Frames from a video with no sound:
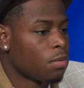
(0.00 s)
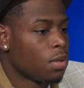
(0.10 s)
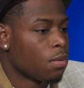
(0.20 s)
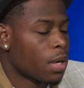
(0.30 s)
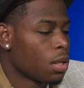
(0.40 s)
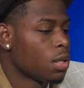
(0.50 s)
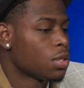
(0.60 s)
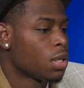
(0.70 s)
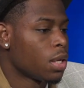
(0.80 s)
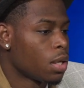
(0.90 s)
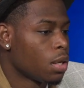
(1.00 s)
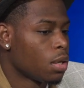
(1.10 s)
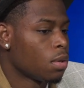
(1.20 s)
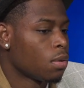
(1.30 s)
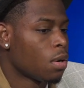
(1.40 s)
the recognition that they
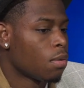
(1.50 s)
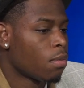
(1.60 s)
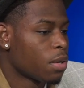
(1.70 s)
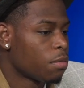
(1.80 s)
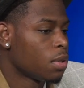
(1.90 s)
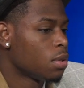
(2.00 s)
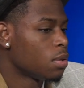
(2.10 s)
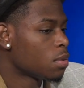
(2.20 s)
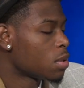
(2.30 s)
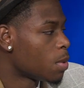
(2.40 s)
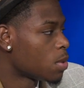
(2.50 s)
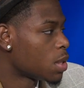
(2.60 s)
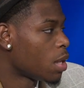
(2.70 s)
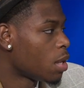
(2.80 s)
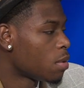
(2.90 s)
are rightfully supposed to
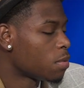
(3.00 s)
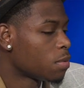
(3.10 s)
have.